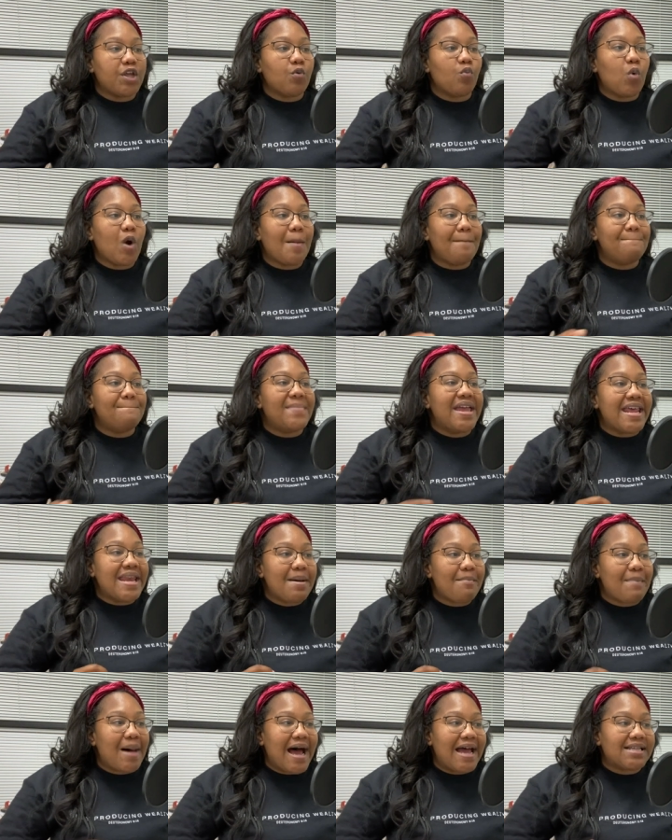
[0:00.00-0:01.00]
we're
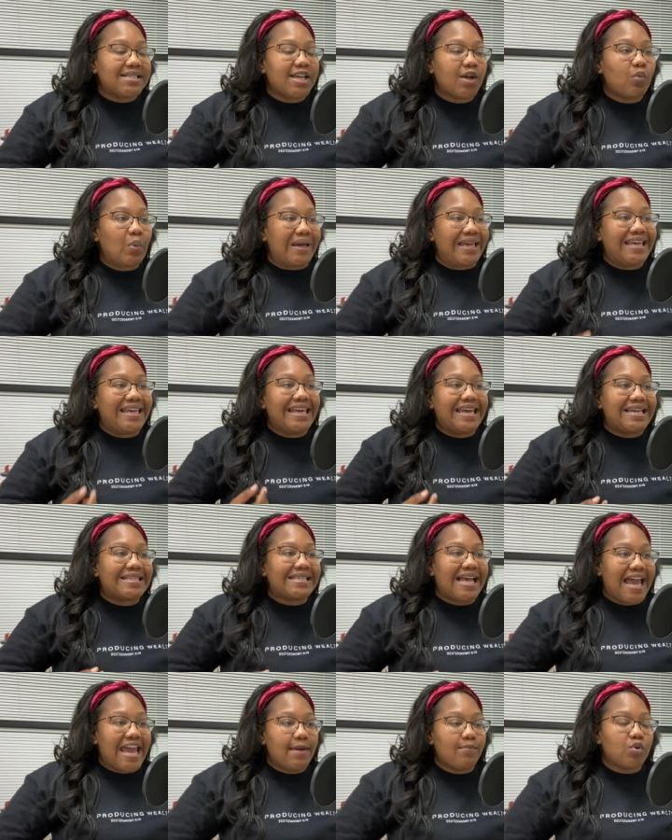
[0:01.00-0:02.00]
minimizing what he is
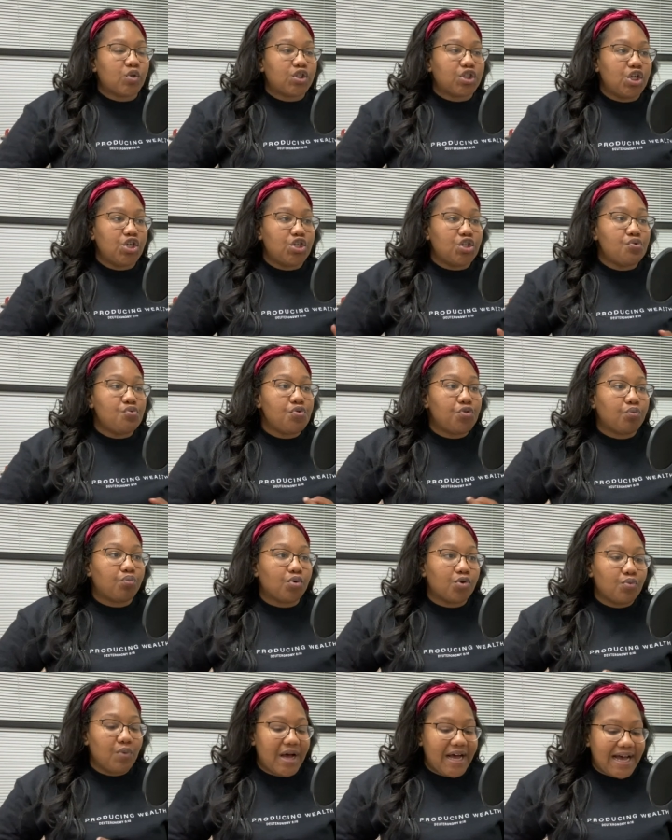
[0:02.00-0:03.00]
able to do
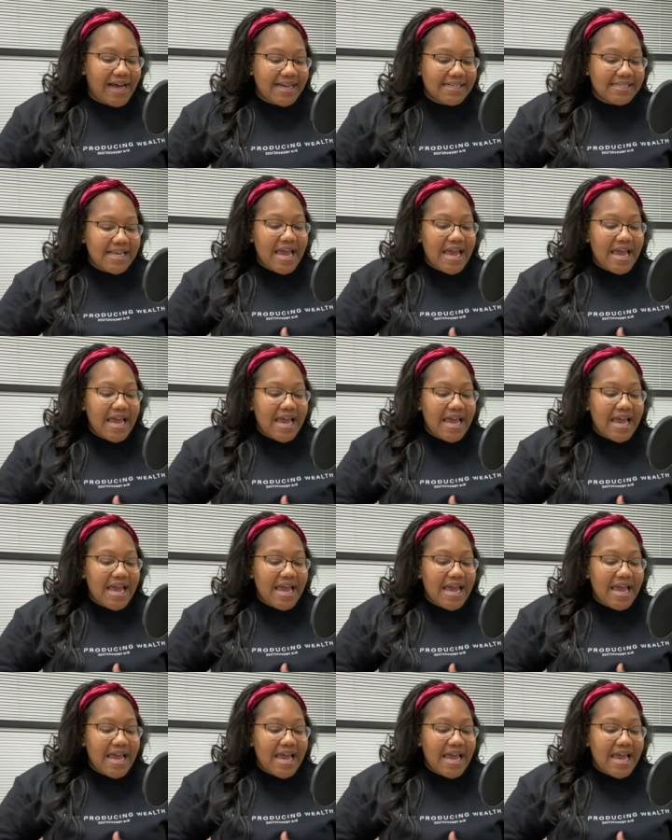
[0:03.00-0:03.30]
through us.